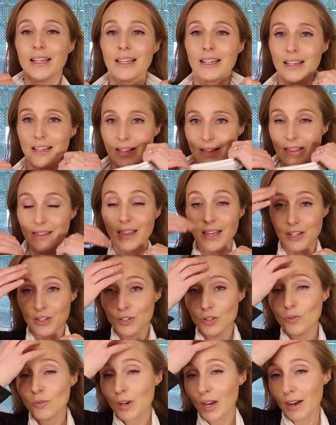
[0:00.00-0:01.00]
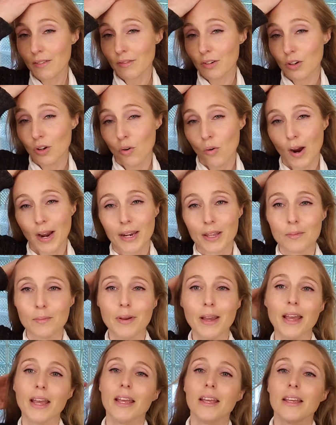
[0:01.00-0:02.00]
they do cover quite a
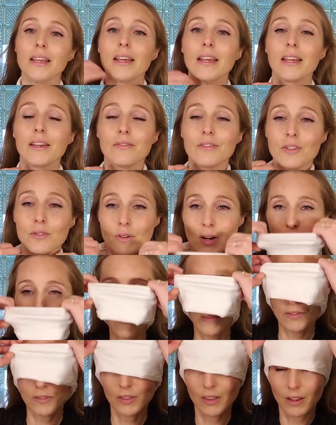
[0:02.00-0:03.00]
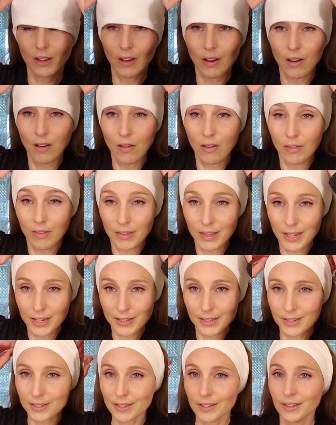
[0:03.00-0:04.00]
bit. If you cover all
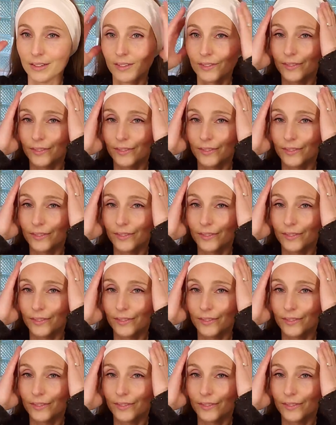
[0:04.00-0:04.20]
this,